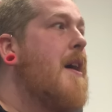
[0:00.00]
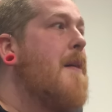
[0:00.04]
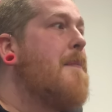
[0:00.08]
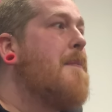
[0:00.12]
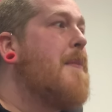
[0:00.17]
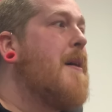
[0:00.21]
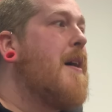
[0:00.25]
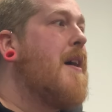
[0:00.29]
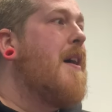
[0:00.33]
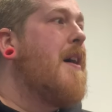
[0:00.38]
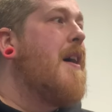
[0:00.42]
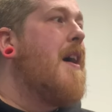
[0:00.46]

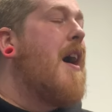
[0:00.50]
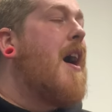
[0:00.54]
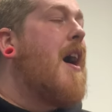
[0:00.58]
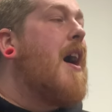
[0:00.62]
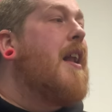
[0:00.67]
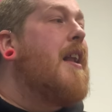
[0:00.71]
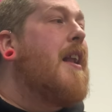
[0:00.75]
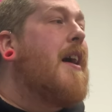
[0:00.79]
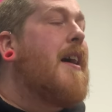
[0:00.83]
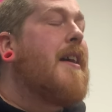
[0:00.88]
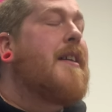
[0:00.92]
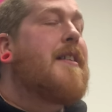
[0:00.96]
But I
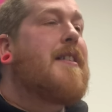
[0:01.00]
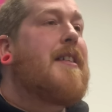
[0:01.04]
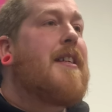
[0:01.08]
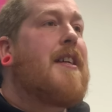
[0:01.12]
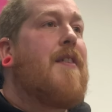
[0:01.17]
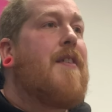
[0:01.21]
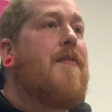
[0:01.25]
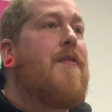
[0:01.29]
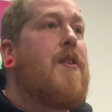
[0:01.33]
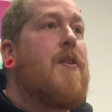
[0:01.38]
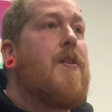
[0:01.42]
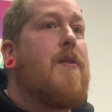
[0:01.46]
like to
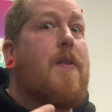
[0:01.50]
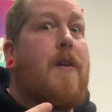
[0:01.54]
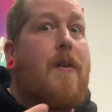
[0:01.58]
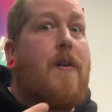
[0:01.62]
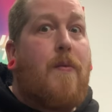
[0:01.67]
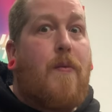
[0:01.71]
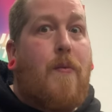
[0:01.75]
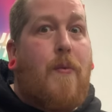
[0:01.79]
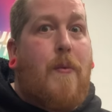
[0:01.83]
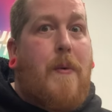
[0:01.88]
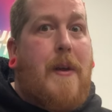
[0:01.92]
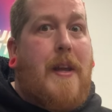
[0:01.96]
give you a
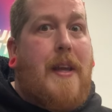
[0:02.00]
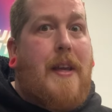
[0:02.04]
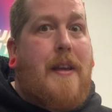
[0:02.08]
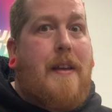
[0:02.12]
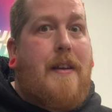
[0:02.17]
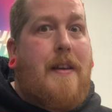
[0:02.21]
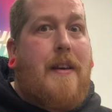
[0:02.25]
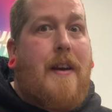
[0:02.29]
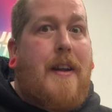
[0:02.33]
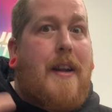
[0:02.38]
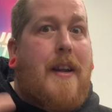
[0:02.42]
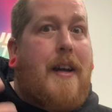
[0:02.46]

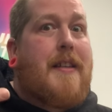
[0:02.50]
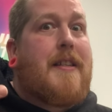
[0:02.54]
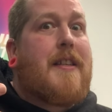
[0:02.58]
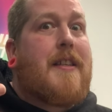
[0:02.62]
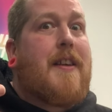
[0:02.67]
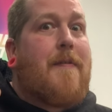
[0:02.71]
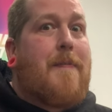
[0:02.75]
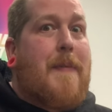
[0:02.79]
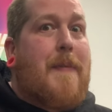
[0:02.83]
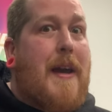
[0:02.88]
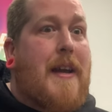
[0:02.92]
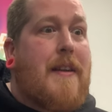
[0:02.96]
week. I like to
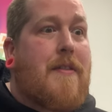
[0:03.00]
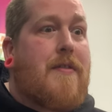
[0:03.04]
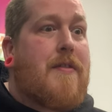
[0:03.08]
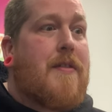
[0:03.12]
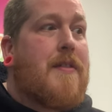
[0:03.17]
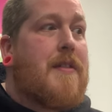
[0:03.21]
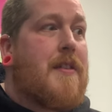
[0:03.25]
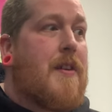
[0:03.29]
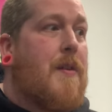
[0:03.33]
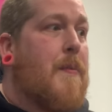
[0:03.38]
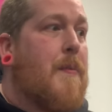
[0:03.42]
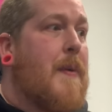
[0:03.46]
give
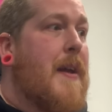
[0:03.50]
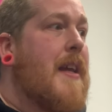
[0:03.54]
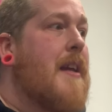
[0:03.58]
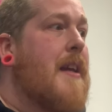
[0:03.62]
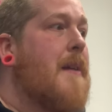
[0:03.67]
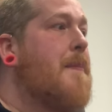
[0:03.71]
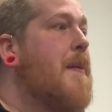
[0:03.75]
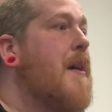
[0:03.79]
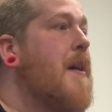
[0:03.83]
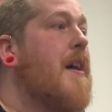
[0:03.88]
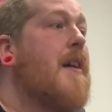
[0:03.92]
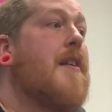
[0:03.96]
patrons a week,
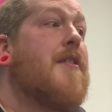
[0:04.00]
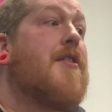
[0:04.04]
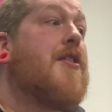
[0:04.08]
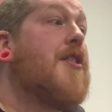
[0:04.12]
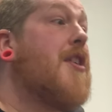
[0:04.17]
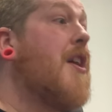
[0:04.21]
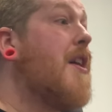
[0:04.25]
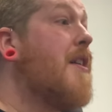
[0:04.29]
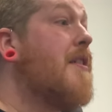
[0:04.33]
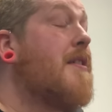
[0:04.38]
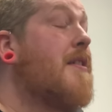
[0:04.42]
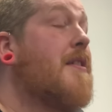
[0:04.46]
but
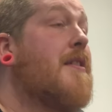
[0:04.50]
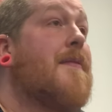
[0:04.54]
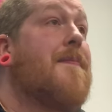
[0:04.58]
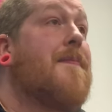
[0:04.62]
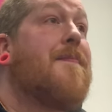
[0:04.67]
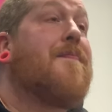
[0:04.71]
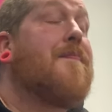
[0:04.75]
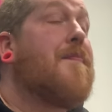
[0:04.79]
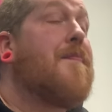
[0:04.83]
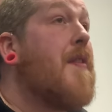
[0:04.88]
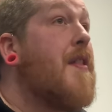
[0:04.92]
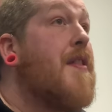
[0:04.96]
just
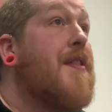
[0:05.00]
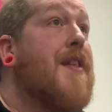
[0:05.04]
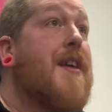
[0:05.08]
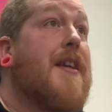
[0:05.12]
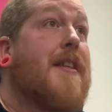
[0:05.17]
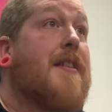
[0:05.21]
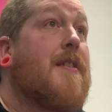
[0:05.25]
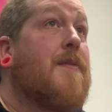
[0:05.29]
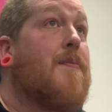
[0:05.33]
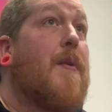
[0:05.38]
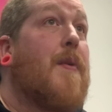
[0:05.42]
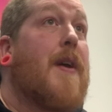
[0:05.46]

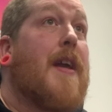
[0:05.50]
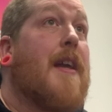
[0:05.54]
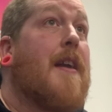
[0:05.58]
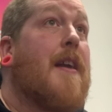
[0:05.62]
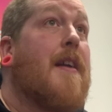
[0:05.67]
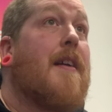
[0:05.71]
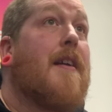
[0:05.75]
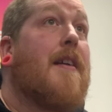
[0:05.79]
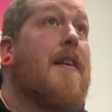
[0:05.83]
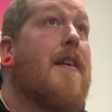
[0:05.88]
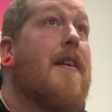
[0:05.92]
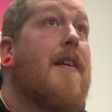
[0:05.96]
this
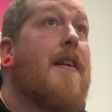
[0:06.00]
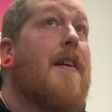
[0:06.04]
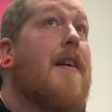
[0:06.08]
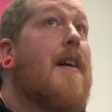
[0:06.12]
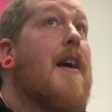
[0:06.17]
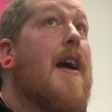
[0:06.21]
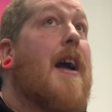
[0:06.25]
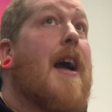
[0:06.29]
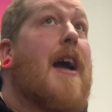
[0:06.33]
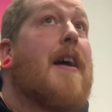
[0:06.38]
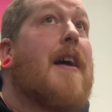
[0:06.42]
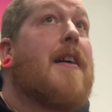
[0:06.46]
week
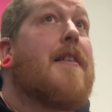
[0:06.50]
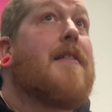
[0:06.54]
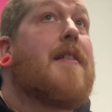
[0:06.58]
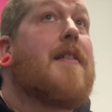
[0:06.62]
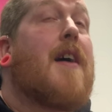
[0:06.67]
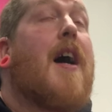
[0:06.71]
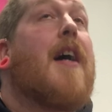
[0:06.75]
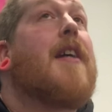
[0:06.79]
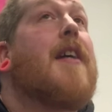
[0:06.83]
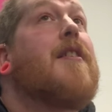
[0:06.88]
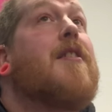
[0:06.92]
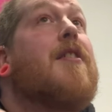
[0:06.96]
has,
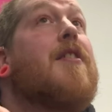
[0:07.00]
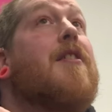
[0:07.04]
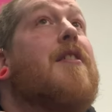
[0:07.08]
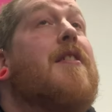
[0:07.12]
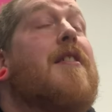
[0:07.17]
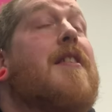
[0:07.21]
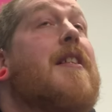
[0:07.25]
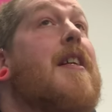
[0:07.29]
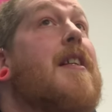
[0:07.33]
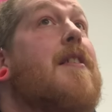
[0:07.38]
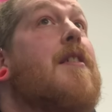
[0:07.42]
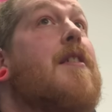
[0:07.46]
I just
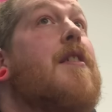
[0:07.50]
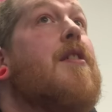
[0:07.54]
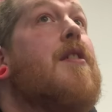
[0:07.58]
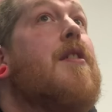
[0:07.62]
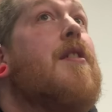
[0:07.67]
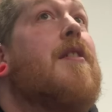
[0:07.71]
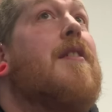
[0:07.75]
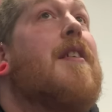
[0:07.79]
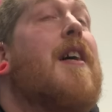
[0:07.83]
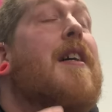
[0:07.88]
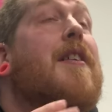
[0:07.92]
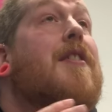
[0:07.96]
didn't
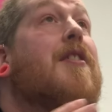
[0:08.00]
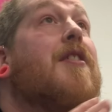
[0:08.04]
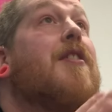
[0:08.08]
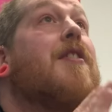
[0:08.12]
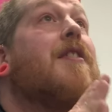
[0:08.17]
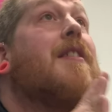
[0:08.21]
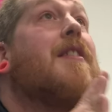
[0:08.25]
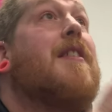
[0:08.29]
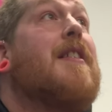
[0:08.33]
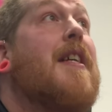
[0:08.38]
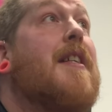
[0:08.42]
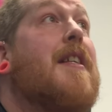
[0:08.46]

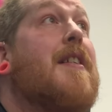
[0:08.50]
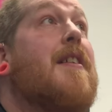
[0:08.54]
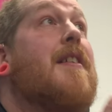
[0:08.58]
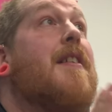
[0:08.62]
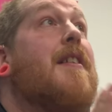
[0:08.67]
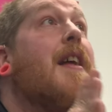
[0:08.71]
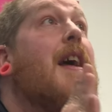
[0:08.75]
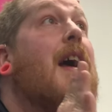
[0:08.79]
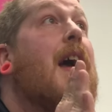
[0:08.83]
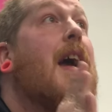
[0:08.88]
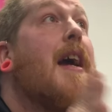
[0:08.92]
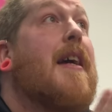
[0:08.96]

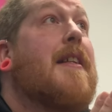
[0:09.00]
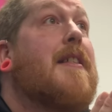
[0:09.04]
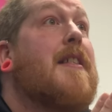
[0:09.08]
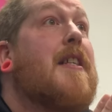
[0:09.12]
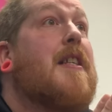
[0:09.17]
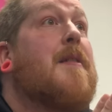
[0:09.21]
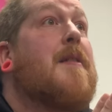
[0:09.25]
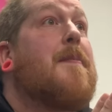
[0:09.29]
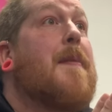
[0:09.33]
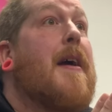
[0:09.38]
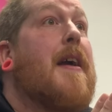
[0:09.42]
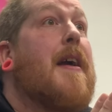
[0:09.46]

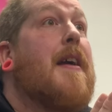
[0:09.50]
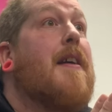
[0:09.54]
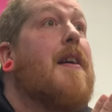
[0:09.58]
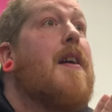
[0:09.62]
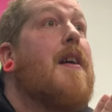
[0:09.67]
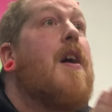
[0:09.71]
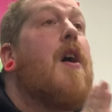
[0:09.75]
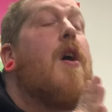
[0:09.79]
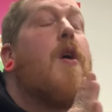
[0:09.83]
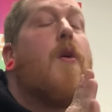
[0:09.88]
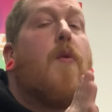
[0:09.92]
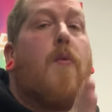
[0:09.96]
anticipate
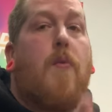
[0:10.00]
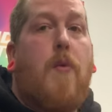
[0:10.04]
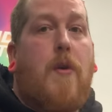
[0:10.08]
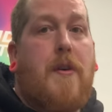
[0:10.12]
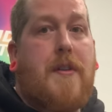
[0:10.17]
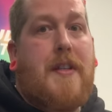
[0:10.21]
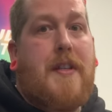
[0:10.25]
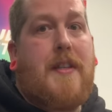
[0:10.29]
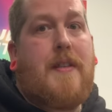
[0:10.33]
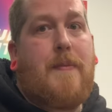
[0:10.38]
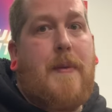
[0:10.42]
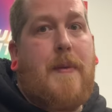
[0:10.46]
what
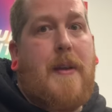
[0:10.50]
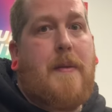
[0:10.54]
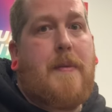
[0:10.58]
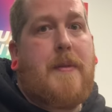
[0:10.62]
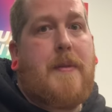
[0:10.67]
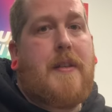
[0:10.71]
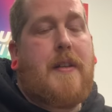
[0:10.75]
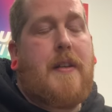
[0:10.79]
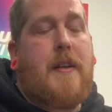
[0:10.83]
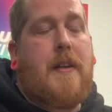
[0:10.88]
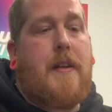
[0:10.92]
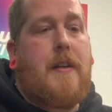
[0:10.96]
this week was
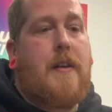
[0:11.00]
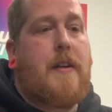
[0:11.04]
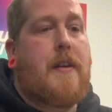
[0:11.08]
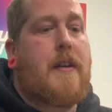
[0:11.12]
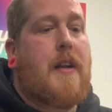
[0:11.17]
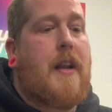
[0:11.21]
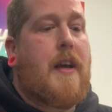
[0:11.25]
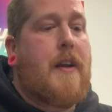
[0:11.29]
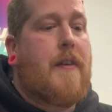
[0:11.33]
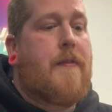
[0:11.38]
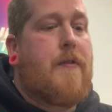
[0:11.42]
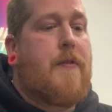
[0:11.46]
going to look
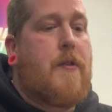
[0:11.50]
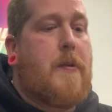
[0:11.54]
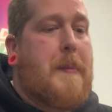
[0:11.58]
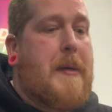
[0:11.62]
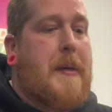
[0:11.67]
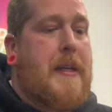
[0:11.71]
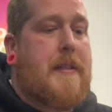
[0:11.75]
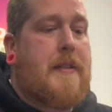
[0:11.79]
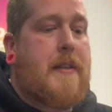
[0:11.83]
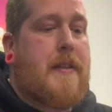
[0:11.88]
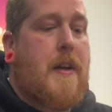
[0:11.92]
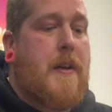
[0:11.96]
like for
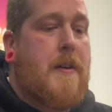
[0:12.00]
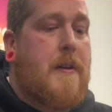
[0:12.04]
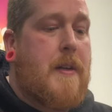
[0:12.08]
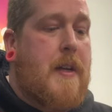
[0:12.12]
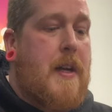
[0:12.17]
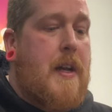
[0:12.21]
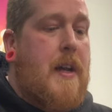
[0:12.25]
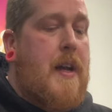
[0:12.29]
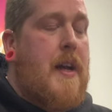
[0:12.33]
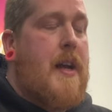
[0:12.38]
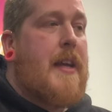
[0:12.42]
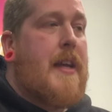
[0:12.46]
me. So
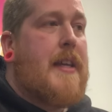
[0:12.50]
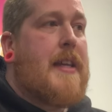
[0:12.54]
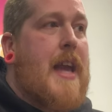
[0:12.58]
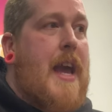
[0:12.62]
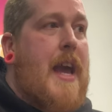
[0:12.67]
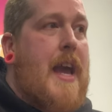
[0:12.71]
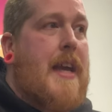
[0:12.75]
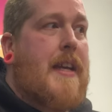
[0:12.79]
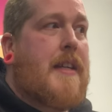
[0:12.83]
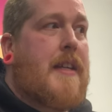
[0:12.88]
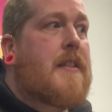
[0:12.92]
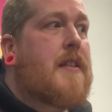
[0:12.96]
yeah,
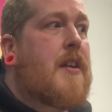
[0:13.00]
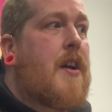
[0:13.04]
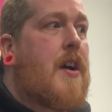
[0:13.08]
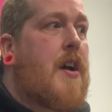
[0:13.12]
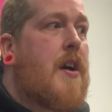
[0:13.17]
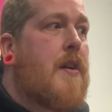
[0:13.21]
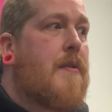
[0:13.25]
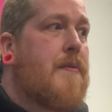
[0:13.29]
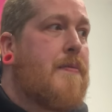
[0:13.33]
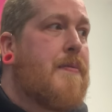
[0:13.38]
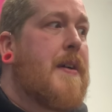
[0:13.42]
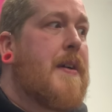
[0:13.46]
it's
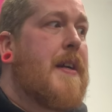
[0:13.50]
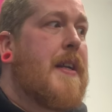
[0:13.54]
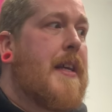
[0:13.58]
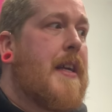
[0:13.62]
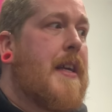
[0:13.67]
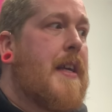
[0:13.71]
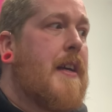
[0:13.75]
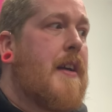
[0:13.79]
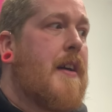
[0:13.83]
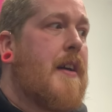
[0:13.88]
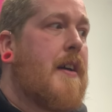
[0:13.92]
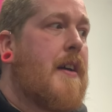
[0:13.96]

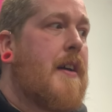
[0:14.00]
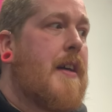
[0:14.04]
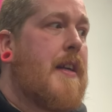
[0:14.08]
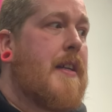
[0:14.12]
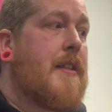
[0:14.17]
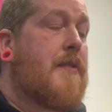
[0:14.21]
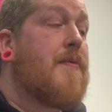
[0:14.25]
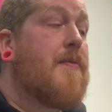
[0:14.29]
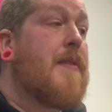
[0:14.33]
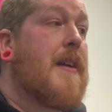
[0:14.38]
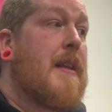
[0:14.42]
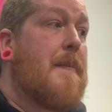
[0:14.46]
really
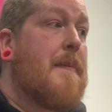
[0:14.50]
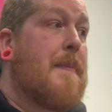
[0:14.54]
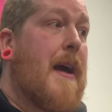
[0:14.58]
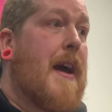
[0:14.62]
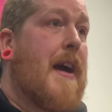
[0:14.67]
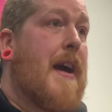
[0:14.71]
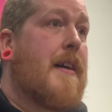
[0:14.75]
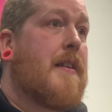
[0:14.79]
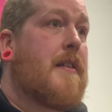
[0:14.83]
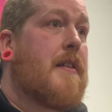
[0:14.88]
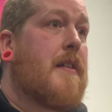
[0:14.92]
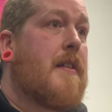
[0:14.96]

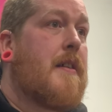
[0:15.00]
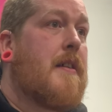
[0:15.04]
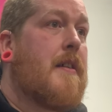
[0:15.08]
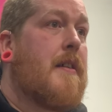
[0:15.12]
bad,